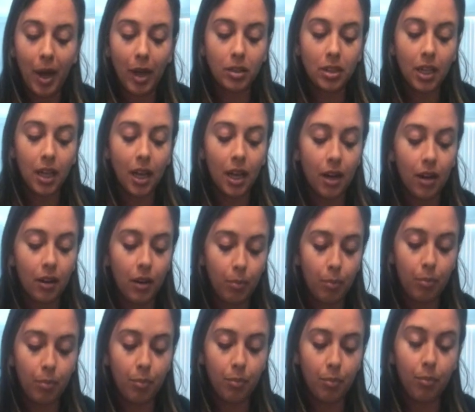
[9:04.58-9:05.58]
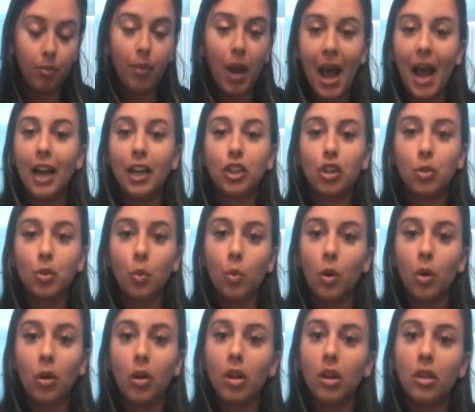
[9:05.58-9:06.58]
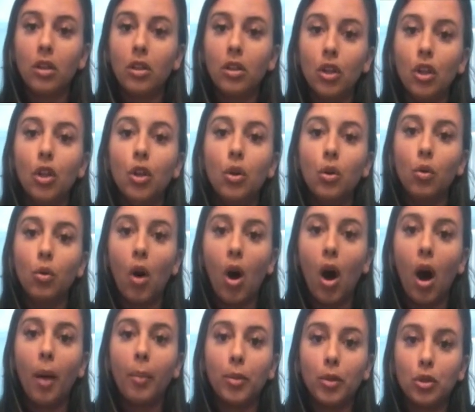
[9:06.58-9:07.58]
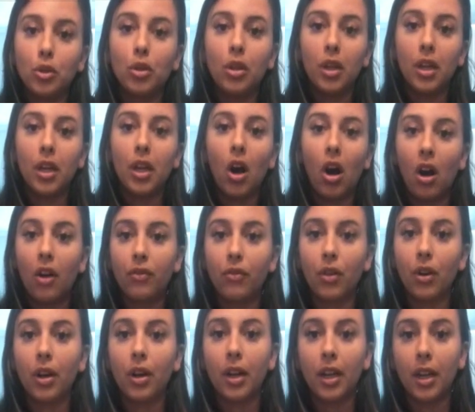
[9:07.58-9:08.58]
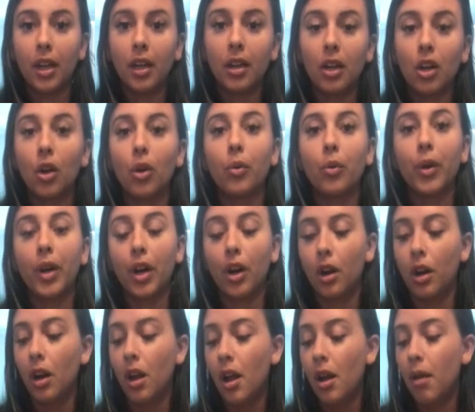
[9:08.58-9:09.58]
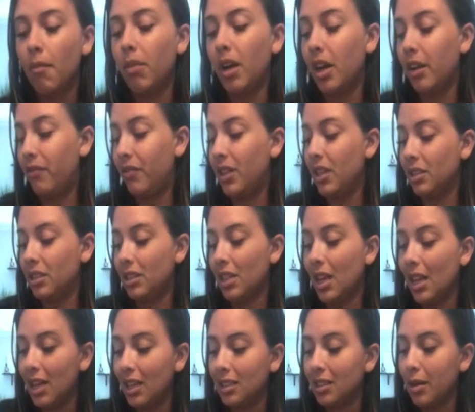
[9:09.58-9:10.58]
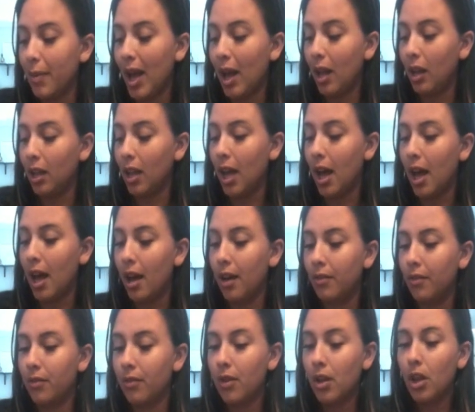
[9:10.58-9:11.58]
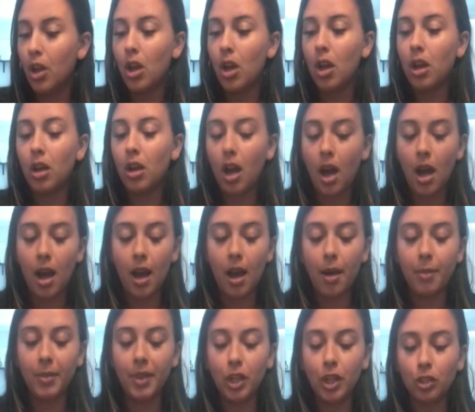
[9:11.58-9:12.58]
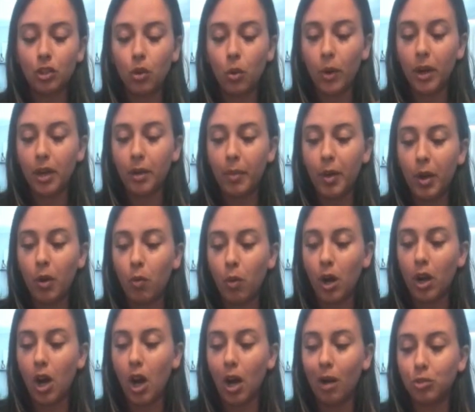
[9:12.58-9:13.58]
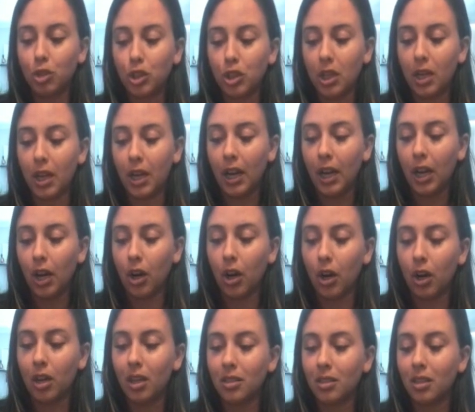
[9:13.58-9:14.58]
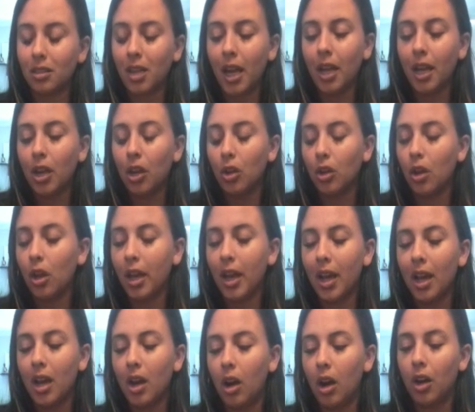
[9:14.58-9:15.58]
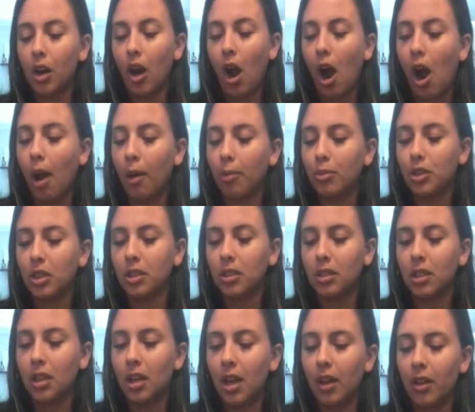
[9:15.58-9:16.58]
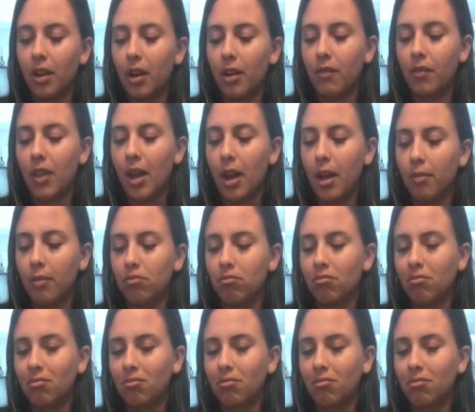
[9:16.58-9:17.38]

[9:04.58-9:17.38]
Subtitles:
to get an actual new opportunity offer in career. But if this is about love, there's going to be one option here, because it's like you're looking at all your options and none of them